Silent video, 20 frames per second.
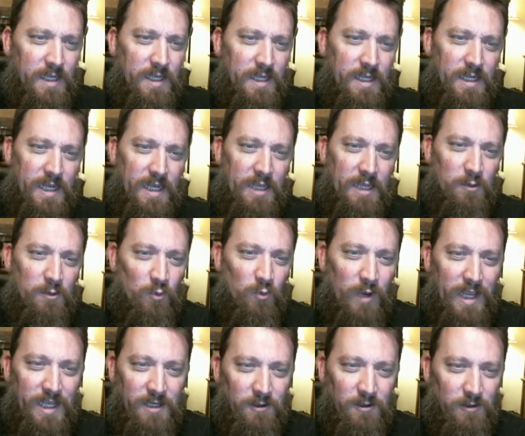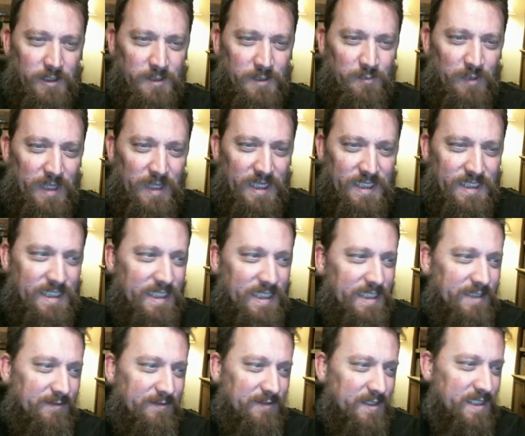And Randall is playing Cities
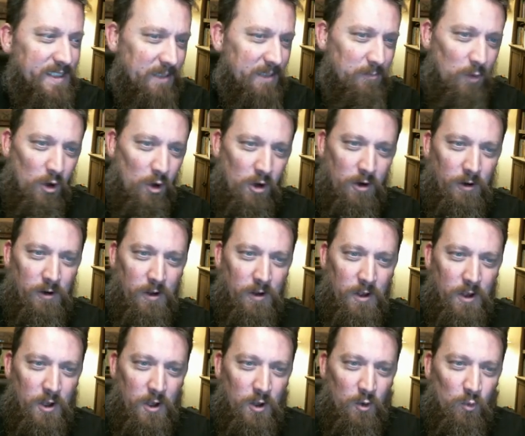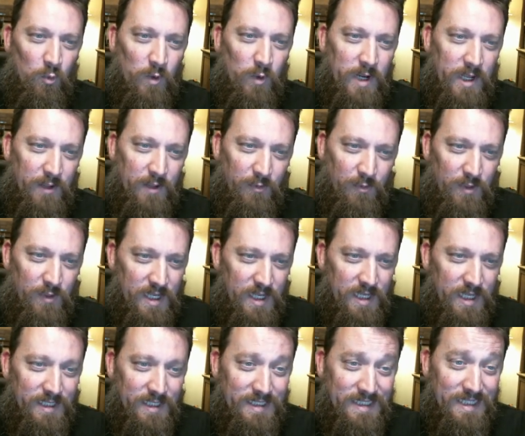of Sigmar with
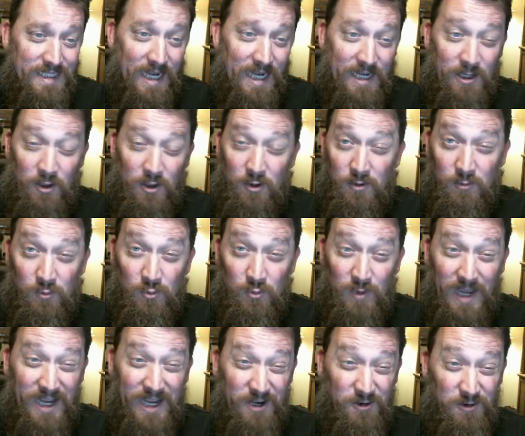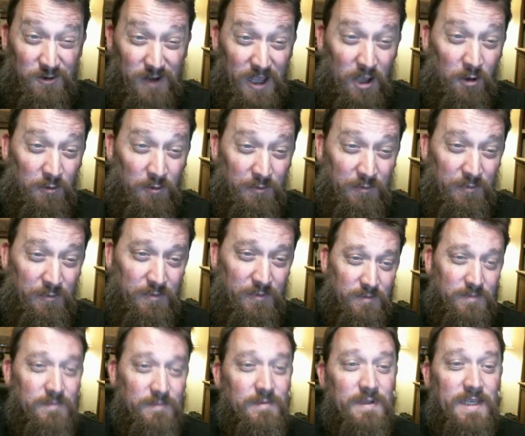the Dino Rider Elf
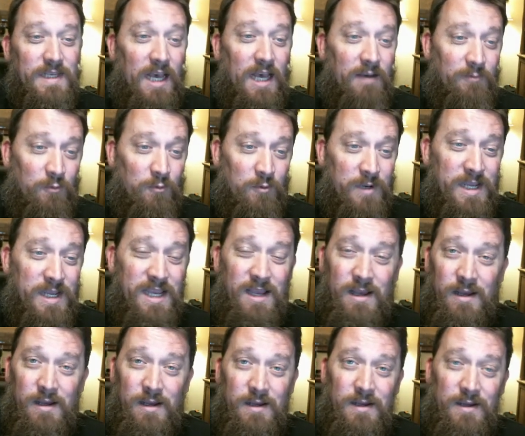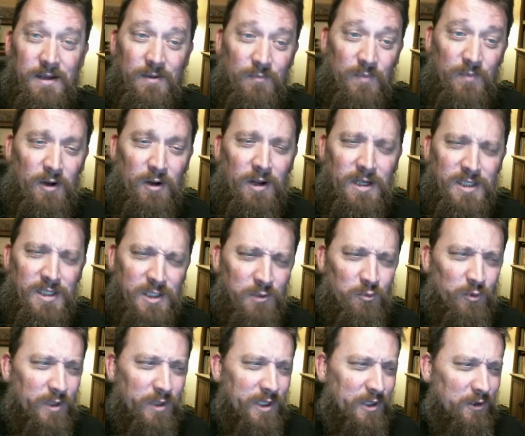Cavalry. They're actually
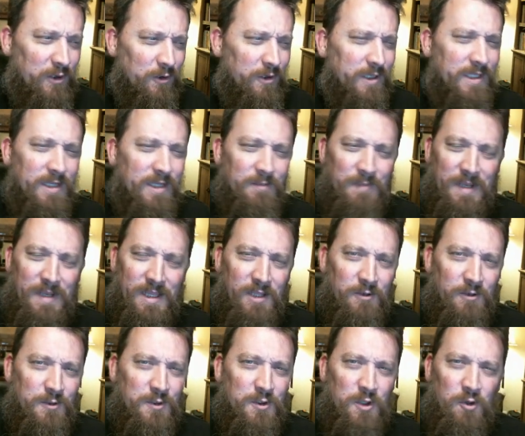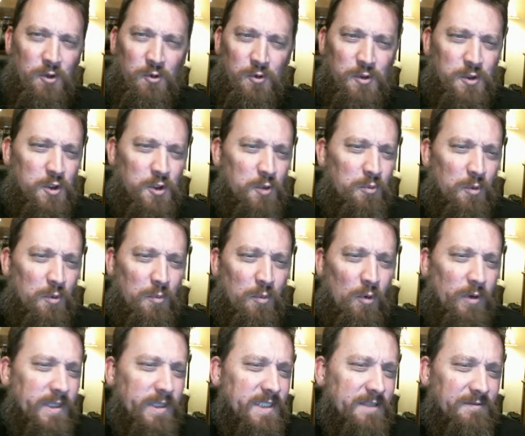really good. They're so super
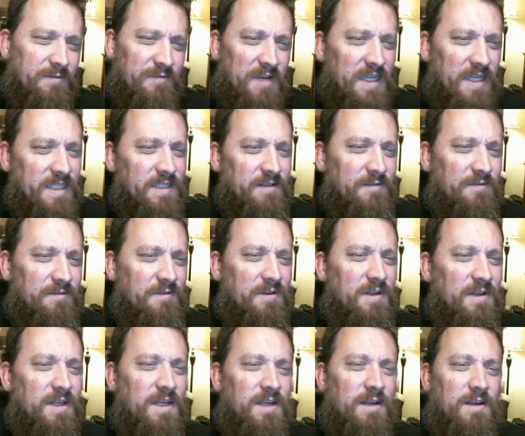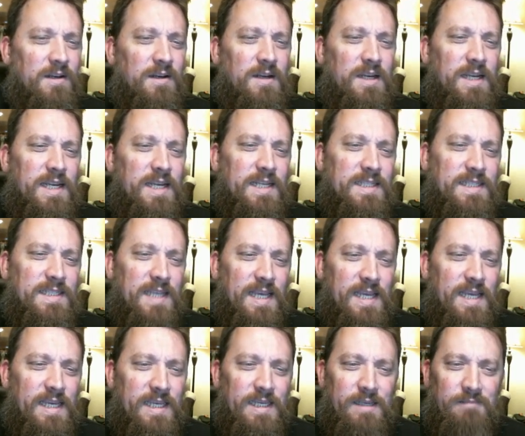points effective. It's
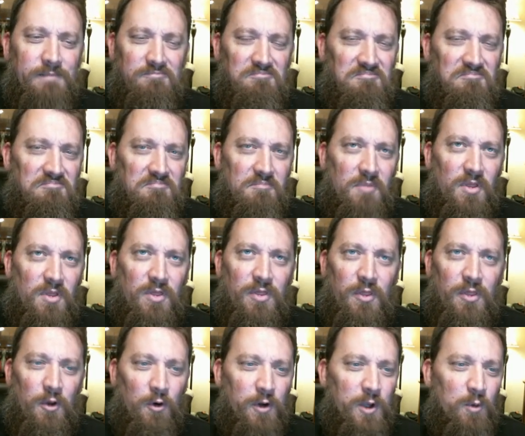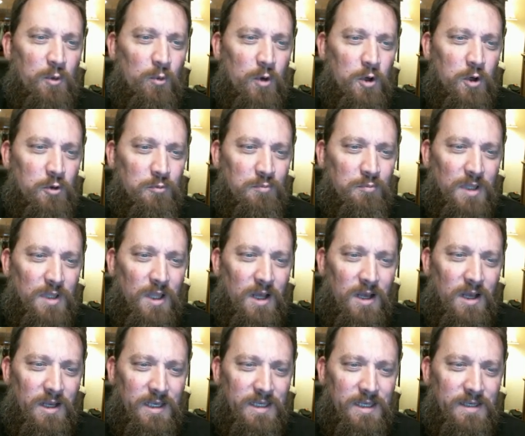a 30 wound block